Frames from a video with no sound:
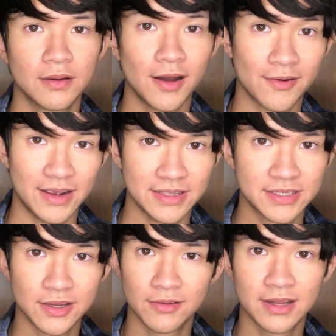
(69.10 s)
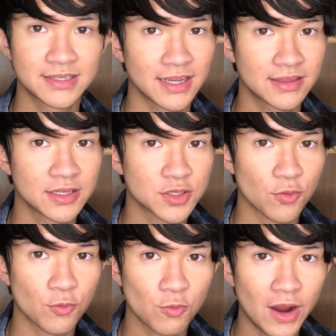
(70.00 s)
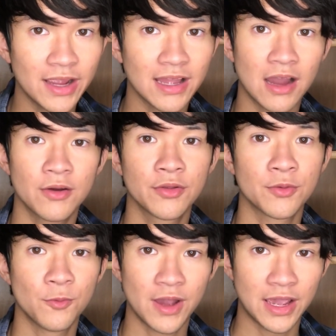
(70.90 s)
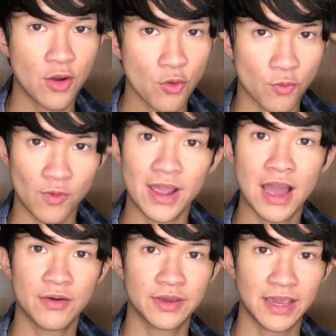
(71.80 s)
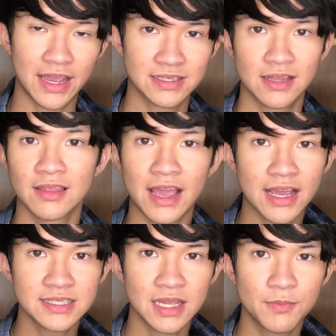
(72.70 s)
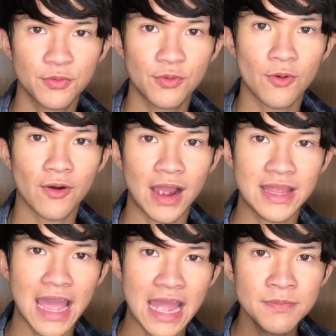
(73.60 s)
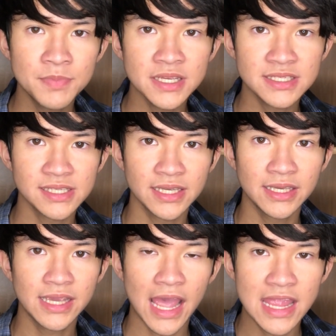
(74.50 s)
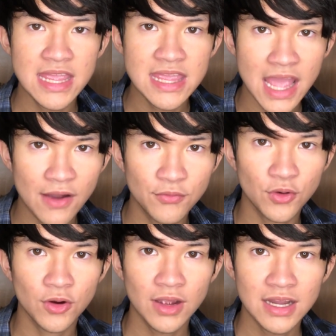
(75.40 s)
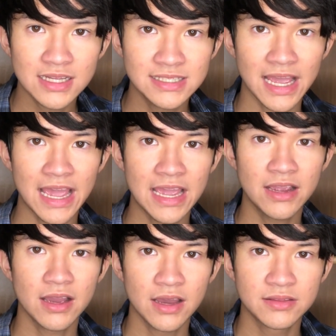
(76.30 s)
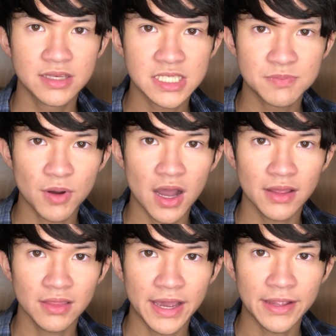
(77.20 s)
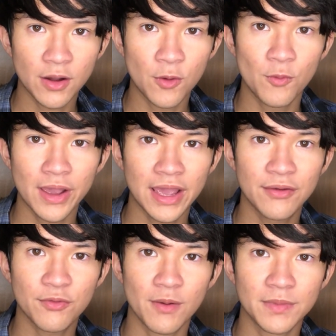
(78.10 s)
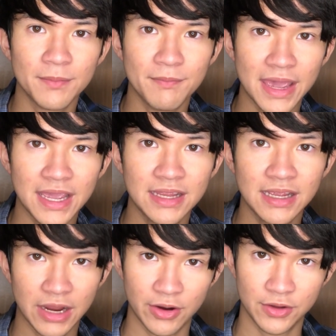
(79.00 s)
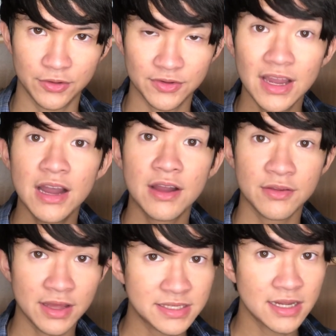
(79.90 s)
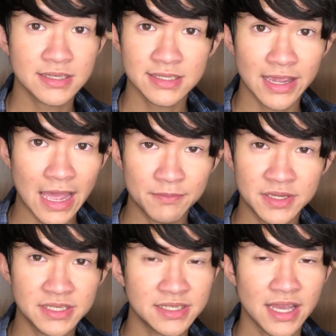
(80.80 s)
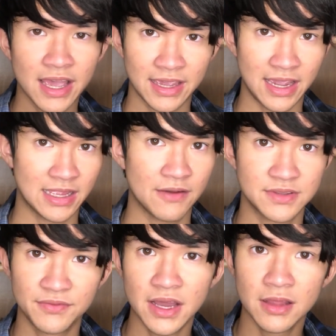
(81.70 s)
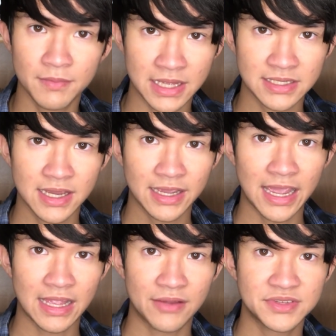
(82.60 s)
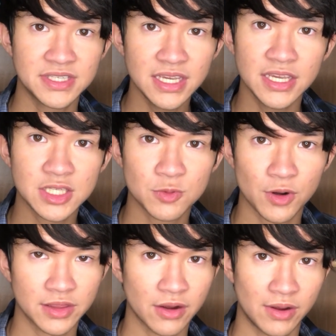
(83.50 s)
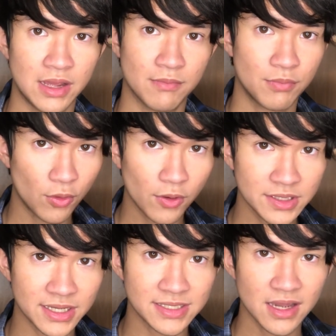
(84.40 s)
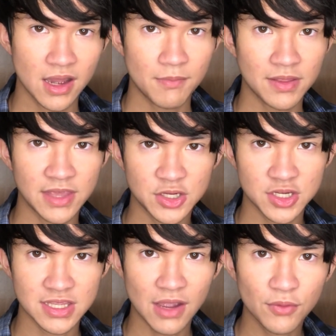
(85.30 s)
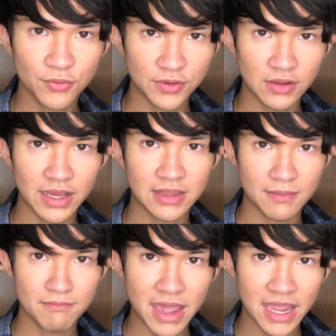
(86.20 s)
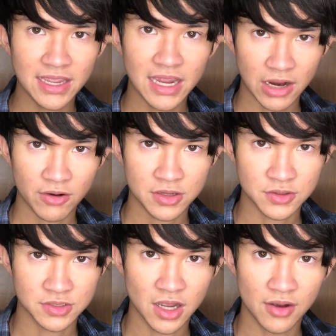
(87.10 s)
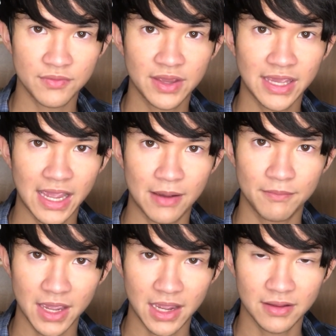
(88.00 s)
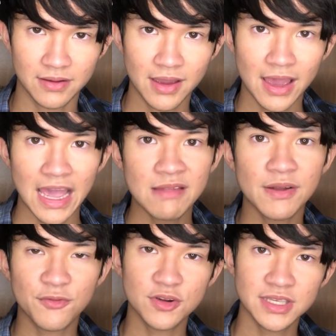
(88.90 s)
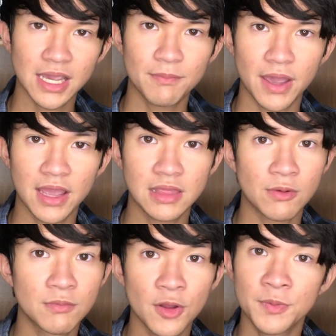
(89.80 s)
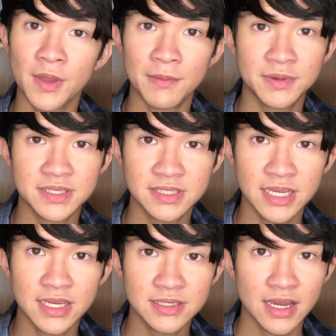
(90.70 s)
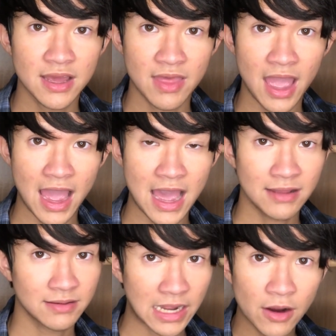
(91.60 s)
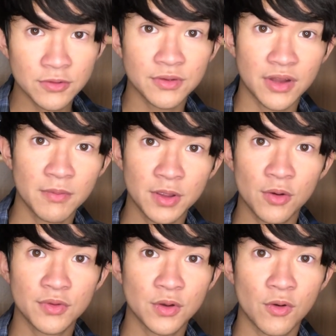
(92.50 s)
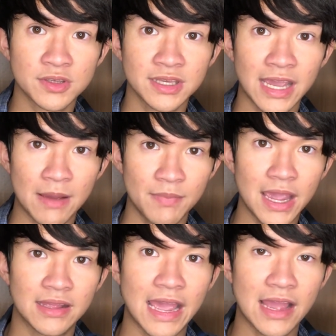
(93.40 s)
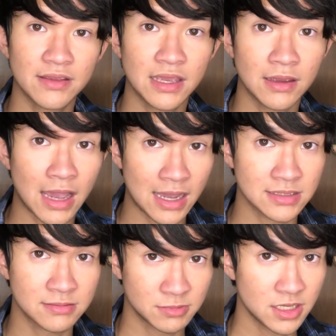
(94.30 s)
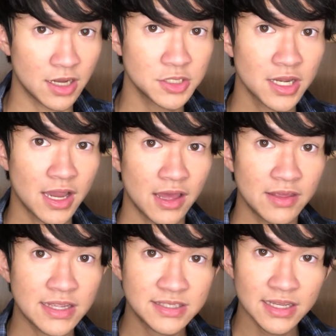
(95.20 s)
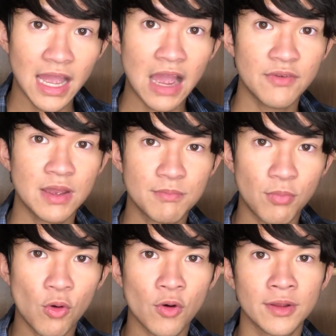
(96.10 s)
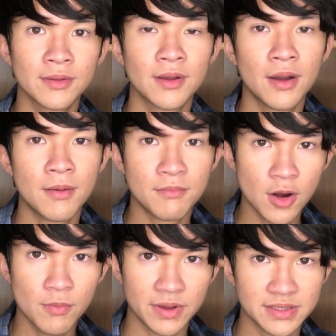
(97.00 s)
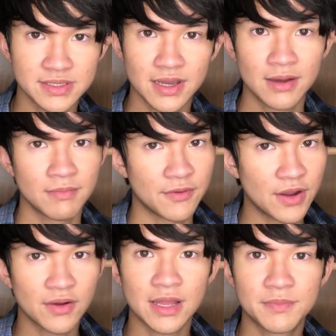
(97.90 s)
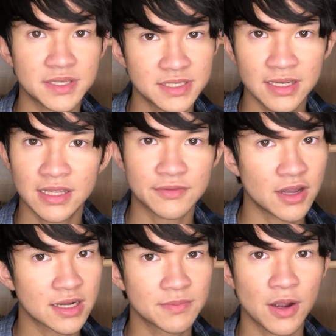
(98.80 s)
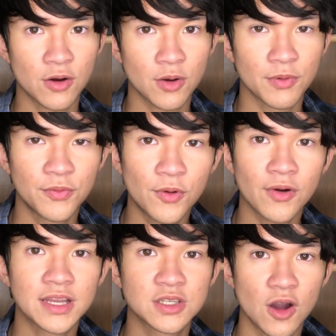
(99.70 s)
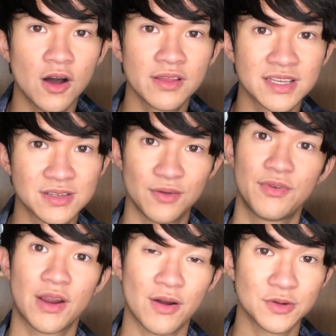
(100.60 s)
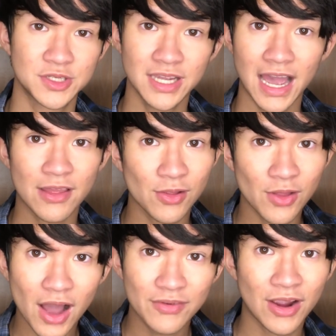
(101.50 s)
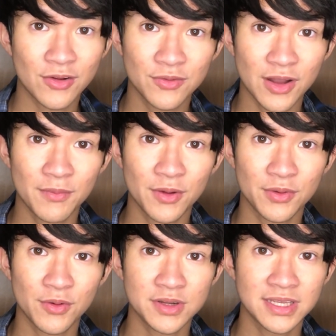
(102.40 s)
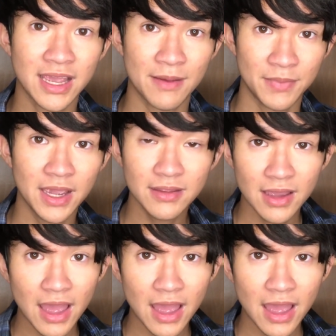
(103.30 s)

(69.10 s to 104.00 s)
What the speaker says: Alright, so let's get this right out of the way, right out of the gate. Like I said before, an NPC can never take the spotlight away from the main characters. Now that's not to say NPCs can't have development, can't have scenes where they're important, but they should never feel like the main characters of the campaign. In my first campaign, there were multiple NPCs that had character development over the course of the campaign, and as such, they did have important moments. My favorite NPC, and I've talked about her before, is Kalia Solfero. She had a lot of character development over the course of the campaign,